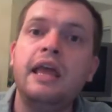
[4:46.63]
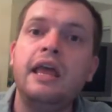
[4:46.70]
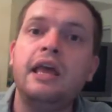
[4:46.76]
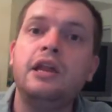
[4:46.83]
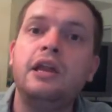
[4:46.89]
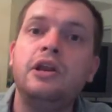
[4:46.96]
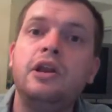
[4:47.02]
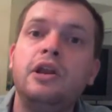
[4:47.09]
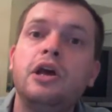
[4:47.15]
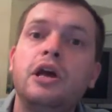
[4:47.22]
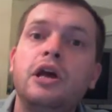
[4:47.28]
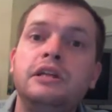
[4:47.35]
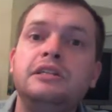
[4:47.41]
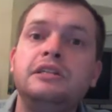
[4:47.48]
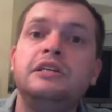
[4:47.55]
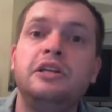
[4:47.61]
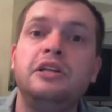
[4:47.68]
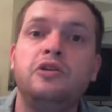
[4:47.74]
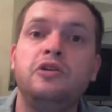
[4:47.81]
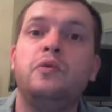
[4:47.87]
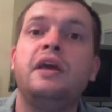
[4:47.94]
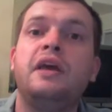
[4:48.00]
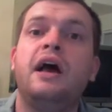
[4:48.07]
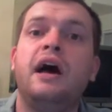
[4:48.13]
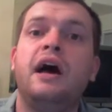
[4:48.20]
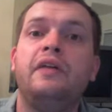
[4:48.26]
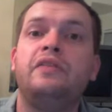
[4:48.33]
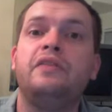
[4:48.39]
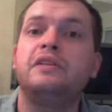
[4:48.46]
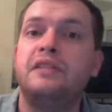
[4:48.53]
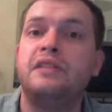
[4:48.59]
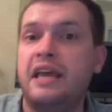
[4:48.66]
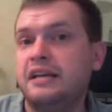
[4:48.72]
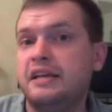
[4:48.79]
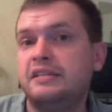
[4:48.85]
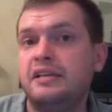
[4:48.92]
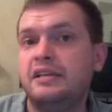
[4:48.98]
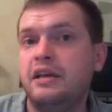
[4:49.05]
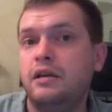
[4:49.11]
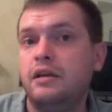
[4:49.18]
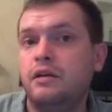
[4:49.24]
in continuing on this legacy.